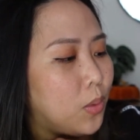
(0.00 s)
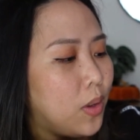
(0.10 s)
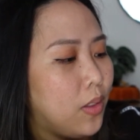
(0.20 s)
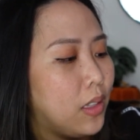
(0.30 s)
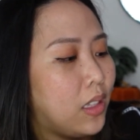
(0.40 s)

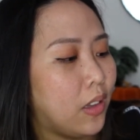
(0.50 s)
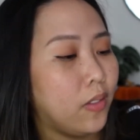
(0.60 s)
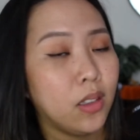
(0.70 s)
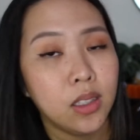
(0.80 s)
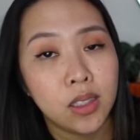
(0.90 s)
with
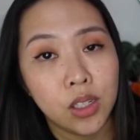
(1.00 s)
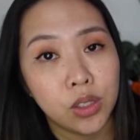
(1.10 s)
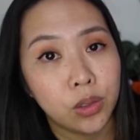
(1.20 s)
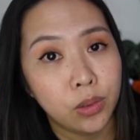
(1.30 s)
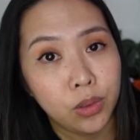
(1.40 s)
11
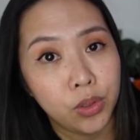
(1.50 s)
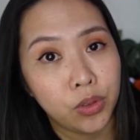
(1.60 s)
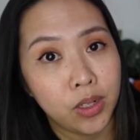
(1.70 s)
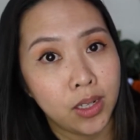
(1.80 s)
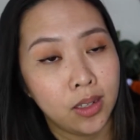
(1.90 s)
essential
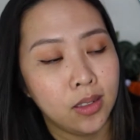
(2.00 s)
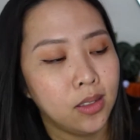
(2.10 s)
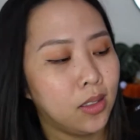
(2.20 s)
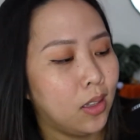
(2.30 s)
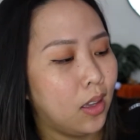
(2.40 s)

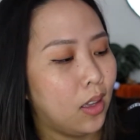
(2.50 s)
nutrients.